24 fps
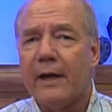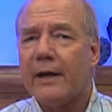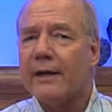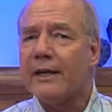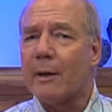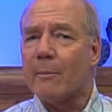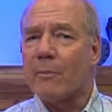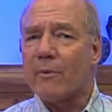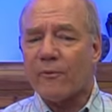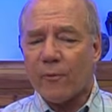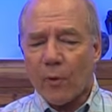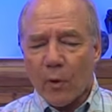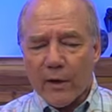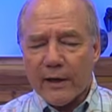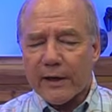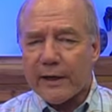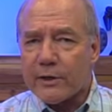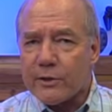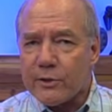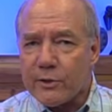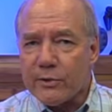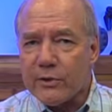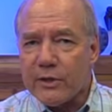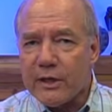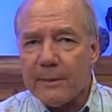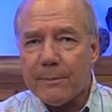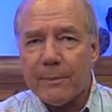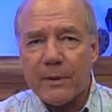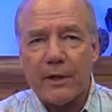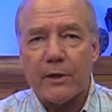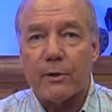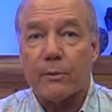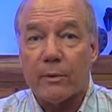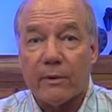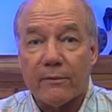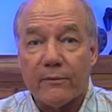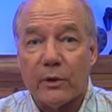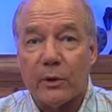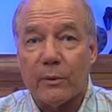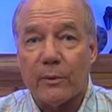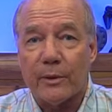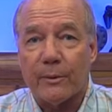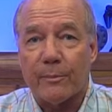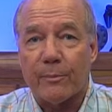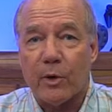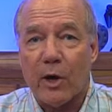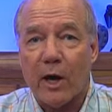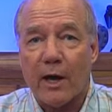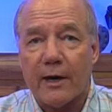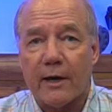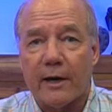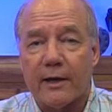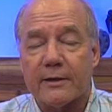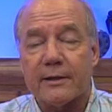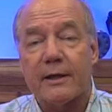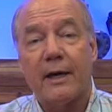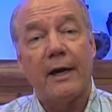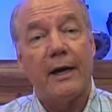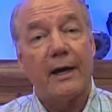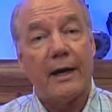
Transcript: Now, before I get too deep into the review of the product,